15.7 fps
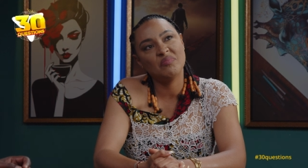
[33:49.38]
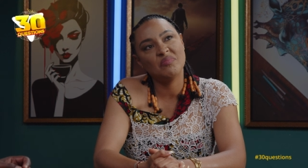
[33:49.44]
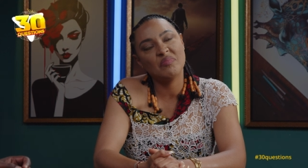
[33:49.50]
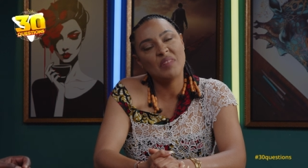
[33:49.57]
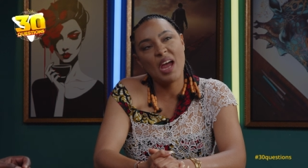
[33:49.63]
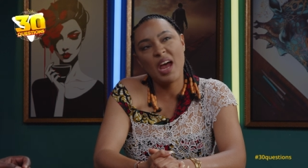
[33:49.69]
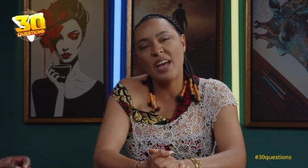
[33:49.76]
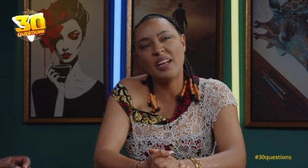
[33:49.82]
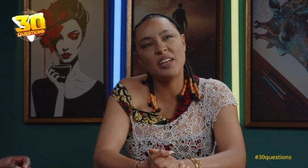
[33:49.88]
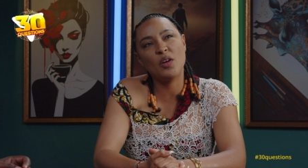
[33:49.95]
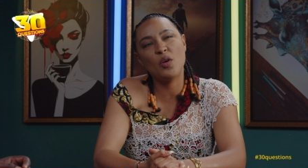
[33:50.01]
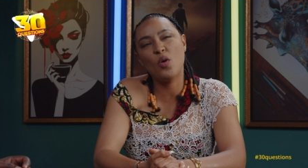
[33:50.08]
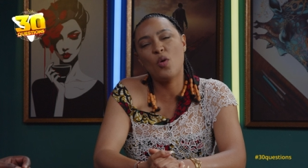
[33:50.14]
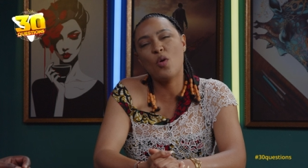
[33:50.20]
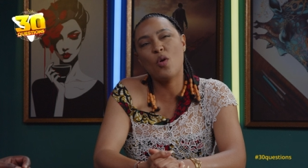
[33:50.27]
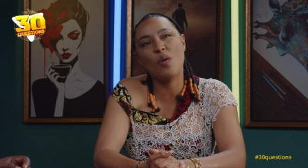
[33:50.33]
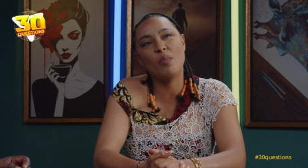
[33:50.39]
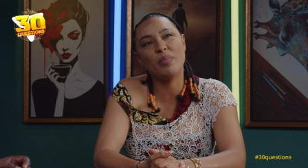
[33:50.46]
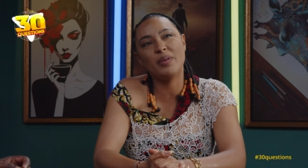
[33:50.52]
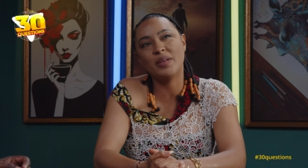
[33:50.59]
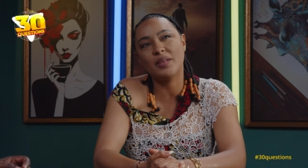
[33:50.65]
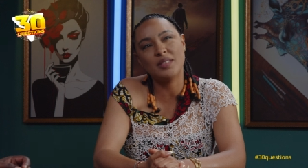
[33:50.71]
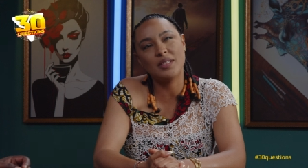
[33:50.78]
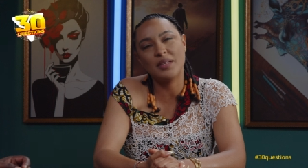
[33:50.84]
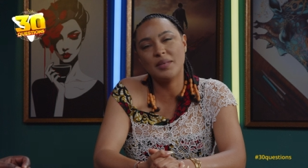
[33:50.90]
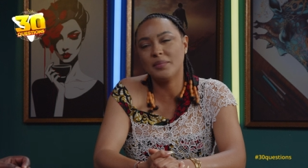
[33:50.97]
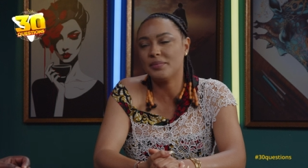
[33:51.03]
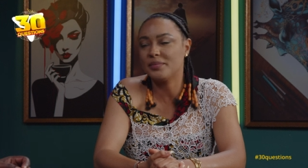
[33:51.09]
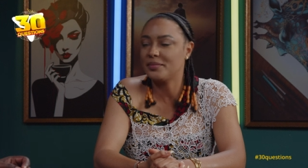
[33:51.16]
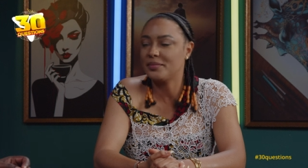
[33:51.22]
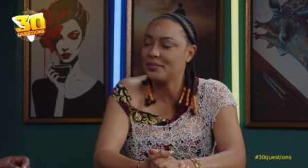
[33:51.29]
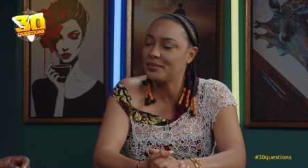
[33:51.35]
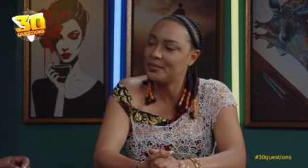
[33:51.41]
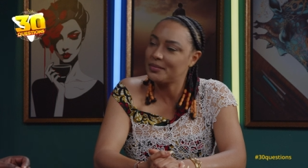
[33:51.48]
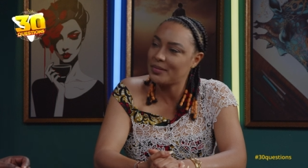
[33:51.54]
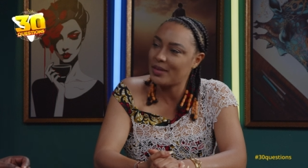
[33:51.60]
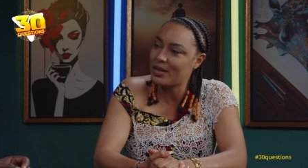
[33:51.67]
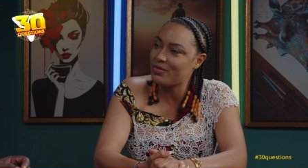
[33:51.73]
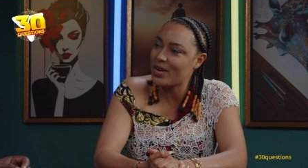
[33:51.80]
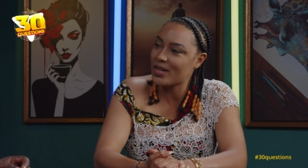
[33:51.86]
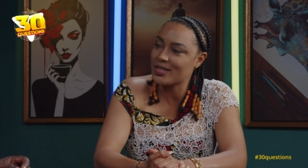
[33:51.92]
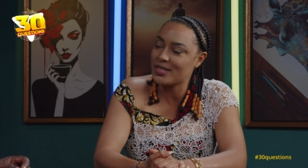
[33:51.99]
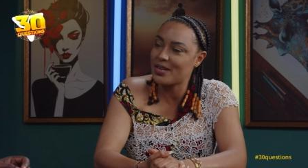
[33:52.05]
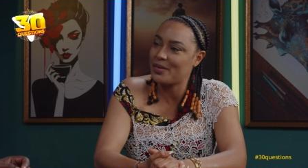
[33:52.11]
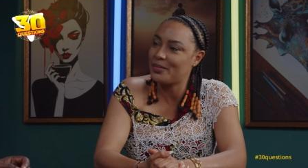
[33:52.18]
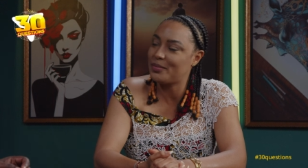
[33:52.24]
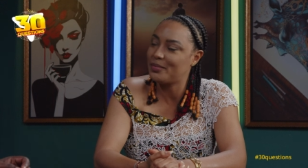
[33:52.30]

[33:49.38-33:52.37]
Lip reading: I handed a whole company to him. He fucked it up.